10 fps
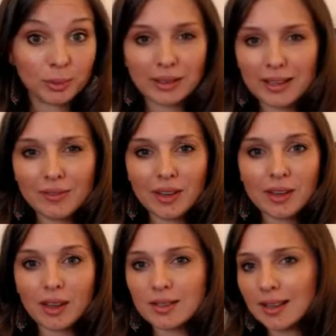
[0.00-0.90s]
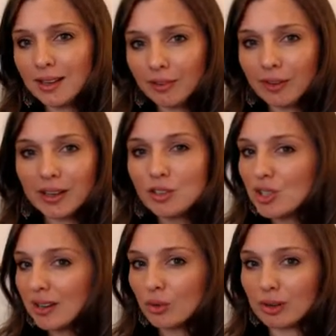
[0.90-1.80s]
leaving a significant
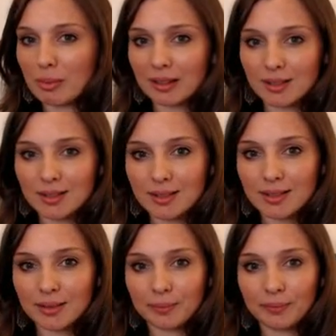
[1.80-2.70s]
gender imbalance.